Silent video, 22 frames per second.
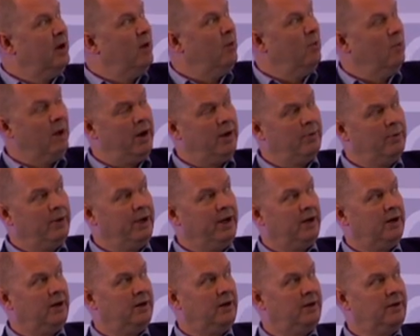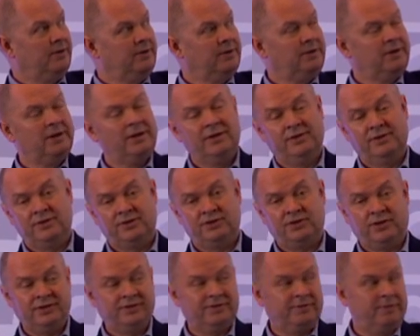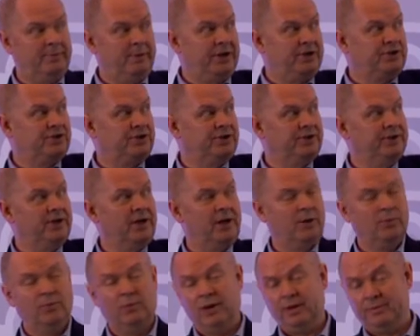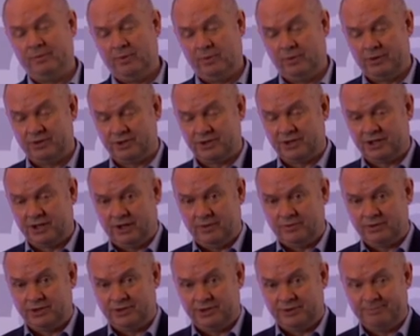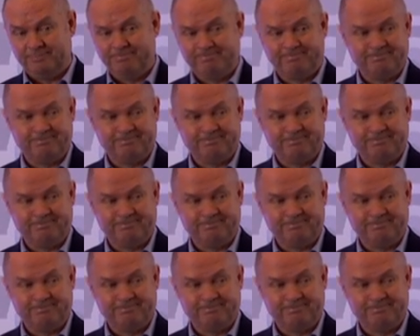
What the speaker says: where we are, the transformation, and where we want to go to.